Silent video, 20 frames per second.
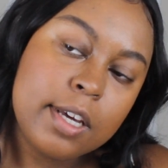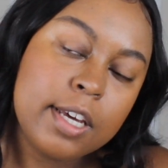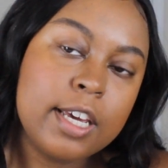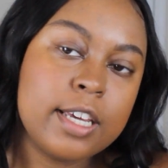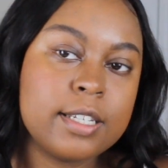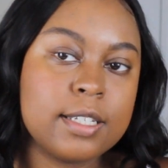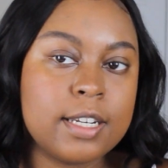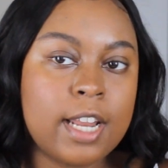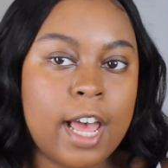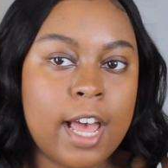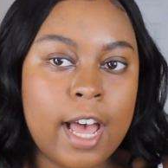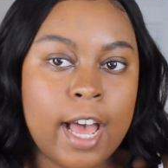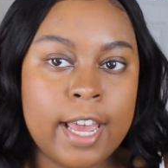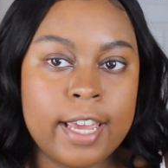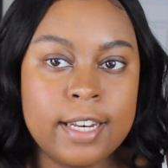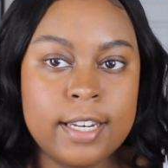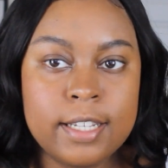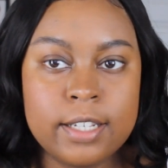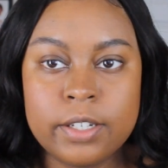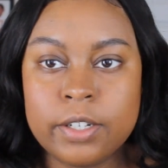is not
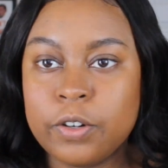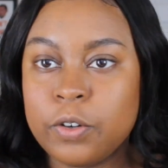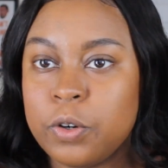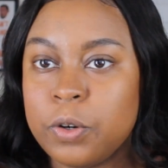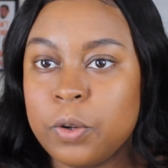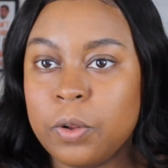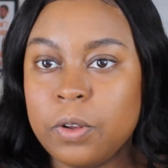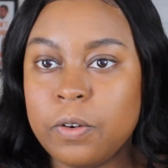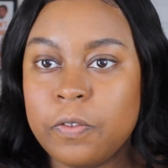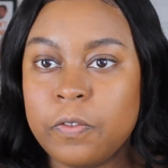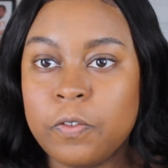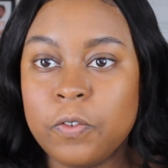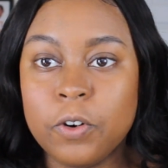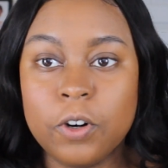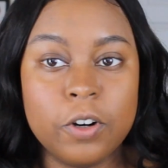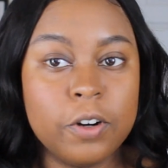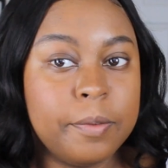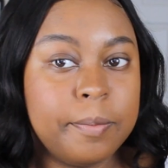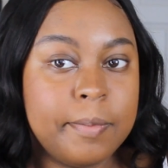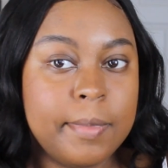ideal
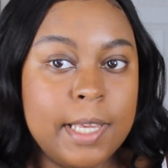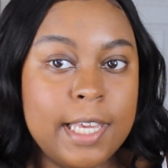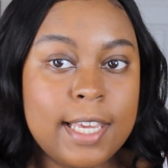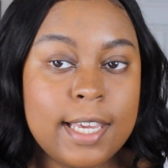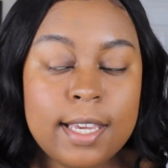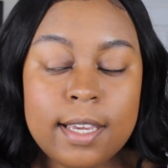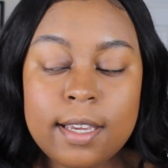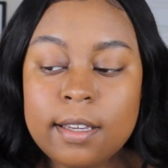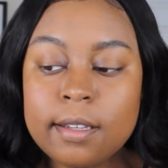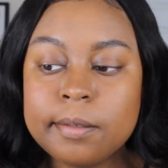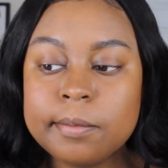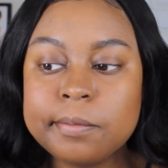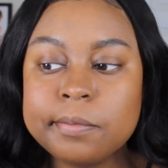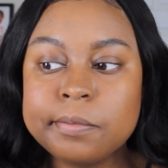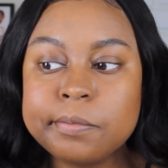for me.